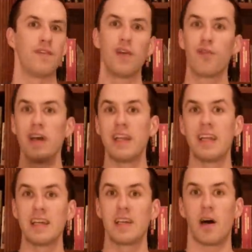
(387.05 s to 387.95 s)
If you've read
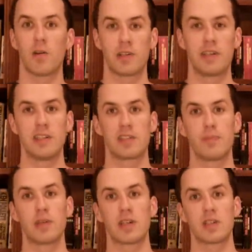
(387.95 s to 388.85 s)
any good alternate
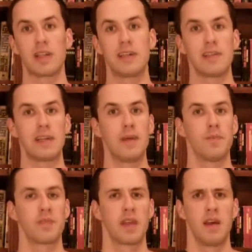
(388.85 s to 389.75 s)
history books
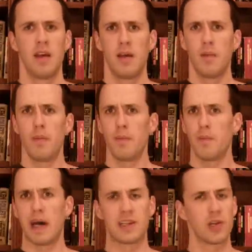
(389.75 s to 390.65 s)
lately
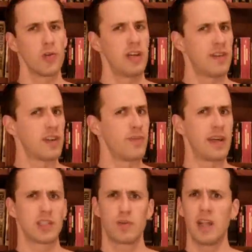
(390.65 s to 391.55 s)
by Turtledove or
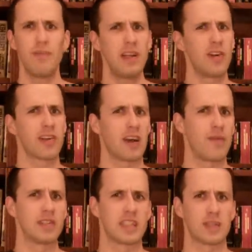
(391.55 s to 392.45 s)
anybody else, let me know in the
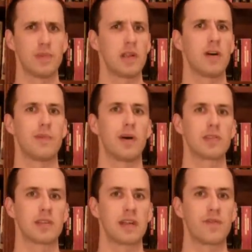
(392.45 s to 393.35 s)
comment section below. I'm
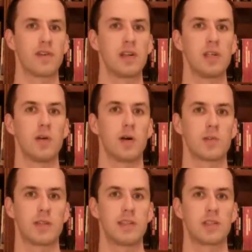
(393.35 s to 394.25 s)
always looking for a new
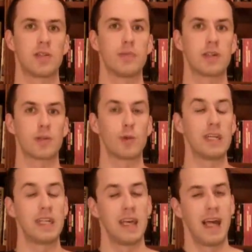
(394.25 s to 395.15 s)
alternate history book to
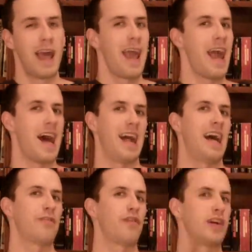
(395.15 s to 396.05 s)
read, and I
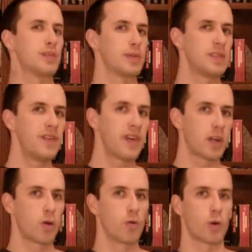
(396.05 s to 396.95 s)
have a very
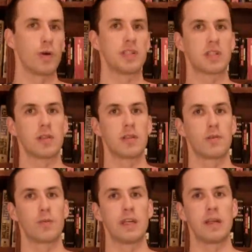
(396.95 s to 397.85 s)
specific request to
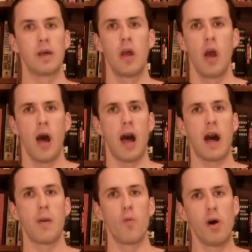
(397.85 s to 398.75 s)
read.
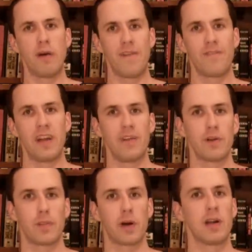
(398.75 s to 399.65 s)
One of my
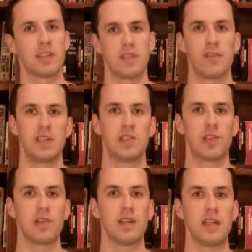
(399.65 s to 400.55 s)
favorite parts of
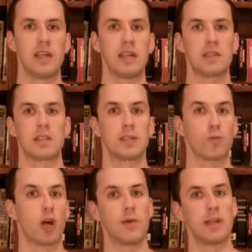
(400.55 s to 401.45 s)
history is the
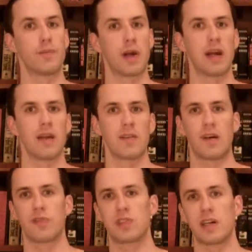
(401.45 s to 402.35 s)
Roman Empire. I
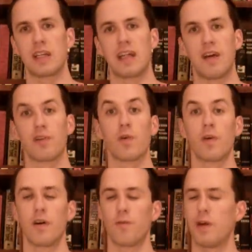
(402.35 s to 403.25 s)
love studying that.
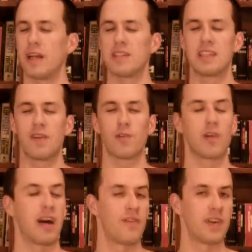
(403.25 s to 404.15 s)
I've read several
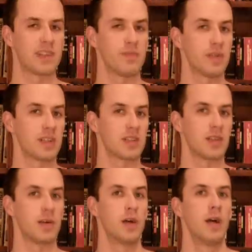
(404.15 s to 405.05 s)
nonfiction books
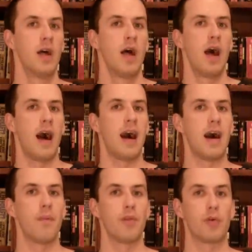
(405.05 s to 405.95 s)

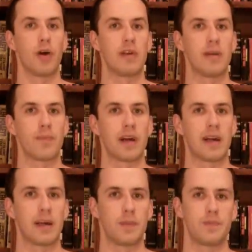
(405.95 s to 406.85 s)
on the Roman
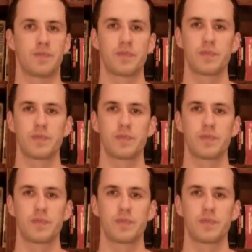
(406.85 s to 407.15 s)
Empire.